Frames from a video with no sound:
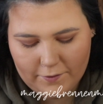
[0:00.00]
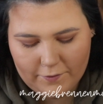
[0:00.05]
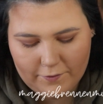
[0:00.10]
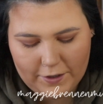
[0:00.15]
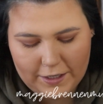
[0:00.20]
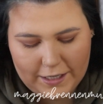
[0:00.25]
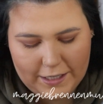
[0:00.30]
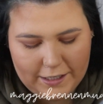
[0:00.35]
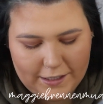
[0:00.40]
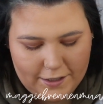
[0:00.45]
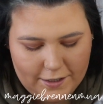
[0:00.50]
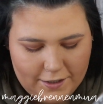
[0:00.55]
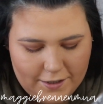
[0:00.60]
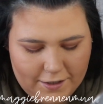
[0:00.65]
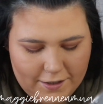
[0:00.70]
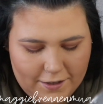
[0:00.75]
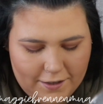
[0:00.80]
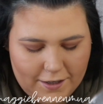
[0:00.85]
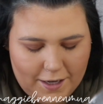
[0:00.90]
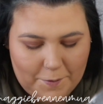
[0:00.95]
Ready?
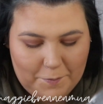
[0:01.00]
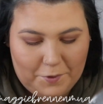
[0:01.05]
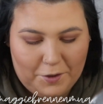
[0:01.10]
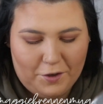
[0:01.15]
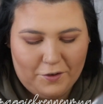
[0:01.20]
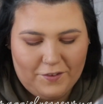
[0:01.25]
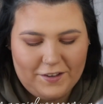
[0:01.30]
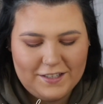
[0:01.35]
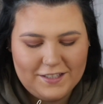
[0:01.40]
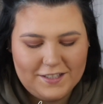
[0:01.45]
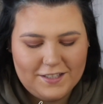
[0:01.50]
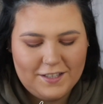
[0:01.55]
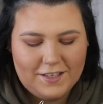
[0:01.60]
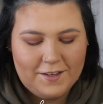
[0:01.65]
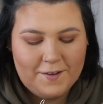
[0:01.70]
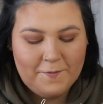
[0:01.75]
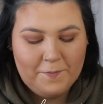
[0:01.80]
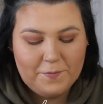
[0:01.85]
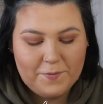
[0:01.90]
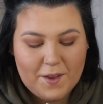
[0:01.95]
I'm nervous.
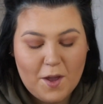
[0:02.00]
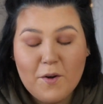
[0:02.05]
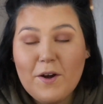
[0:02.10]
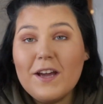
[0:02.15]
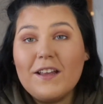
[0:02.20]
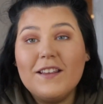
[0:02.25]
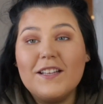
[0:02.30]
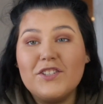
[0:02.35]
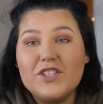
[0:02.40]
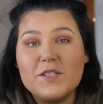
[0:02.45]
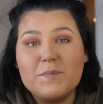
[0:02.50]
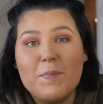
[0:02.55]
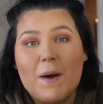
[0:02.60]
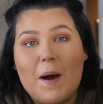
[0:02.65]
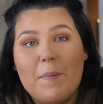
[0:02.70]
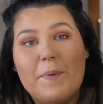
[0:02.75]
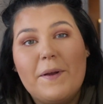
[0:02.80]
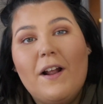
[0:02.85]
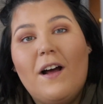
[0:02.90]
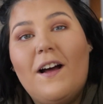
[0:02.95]
Okay, let's just
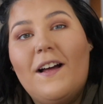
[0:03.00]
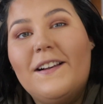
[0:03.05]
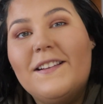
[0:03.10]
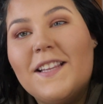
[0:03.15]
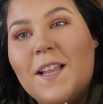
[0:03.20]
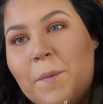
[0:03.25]
pop it on.